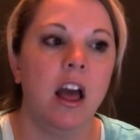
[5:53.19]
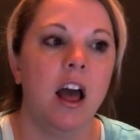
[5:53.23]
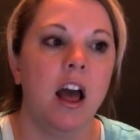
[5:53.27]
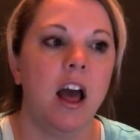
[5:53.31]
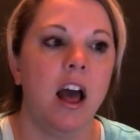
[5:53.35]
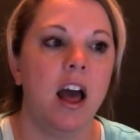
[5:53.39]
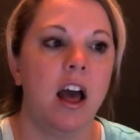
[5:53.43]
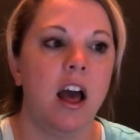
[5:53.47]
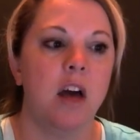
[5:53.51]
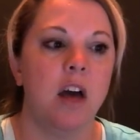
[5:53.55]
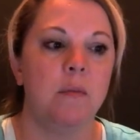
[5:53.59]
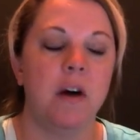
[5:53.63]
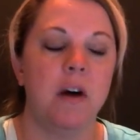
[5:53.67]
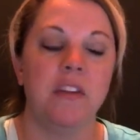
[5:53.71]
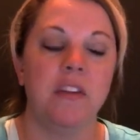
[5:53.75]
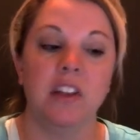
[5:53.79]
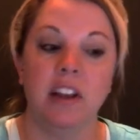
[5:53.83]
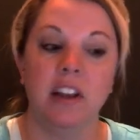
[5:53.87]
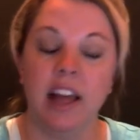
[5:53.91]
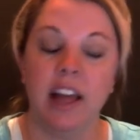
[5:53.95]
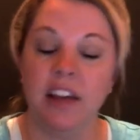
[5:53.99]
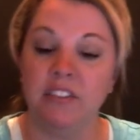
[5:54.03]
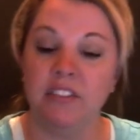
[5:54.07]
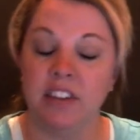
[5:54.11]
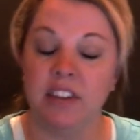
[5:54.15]
On the
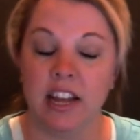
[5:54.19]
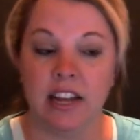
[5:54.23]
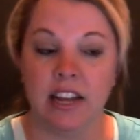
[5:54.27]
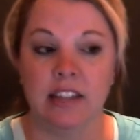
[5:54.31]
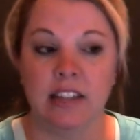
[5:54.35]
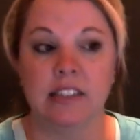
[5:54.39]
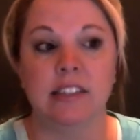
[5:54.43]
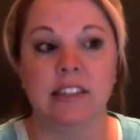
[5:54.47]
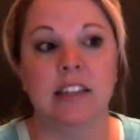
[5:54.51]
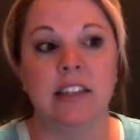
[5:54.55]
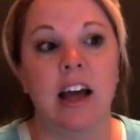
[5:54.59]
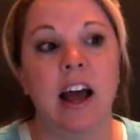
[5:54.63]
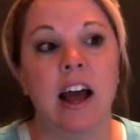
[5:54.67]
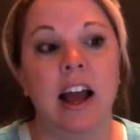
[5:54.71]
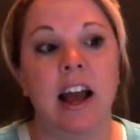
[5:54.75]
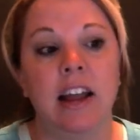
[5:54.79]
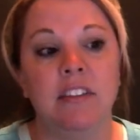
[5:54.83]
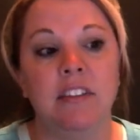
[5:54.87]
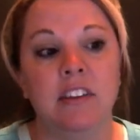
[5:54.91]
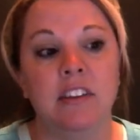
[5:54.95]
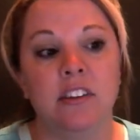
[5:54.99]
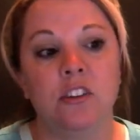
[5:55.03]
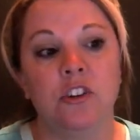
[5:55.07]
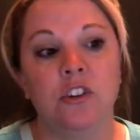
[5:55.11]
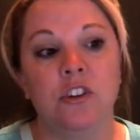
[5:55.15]
left-hand side,
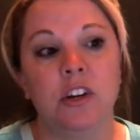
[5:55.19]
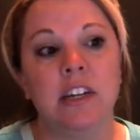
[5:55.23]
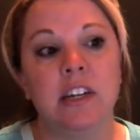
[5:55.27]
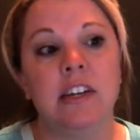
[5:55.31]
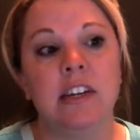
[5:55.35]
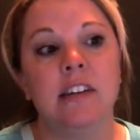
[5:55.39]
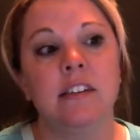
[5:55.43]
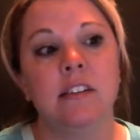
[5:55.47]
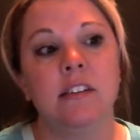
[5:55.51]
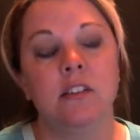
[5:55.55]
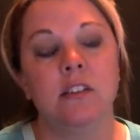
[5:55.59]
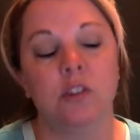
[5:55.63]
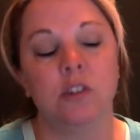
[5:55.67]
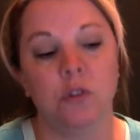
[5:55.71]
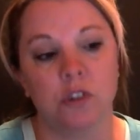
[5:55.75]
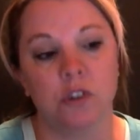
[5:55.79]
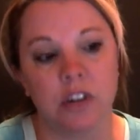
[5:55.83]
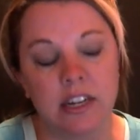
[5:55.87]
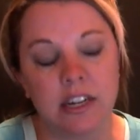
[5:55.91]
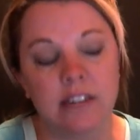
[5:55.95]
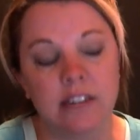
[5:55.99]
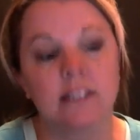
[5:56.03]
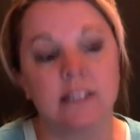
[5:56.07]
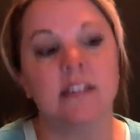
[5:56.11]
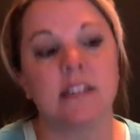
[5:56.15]
the
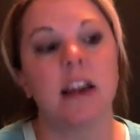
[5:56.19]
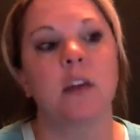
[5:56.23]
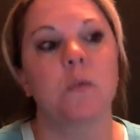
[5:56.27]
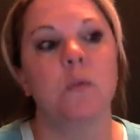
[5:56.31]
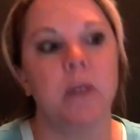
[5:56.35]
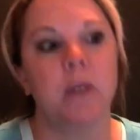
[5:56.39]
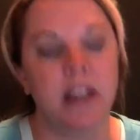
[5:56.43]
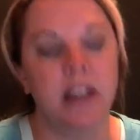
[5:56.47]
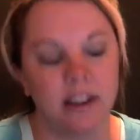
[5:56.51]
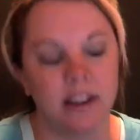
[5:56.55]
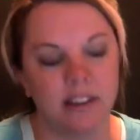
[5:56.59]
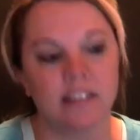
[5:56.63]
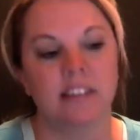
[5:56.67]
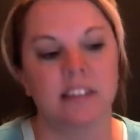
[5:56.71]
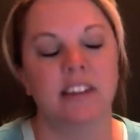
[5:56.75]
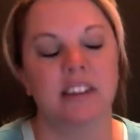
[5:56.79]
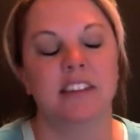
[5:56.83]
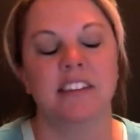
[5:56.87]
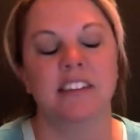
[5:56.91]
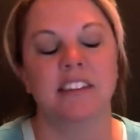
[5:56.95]
strengths and weaknesses,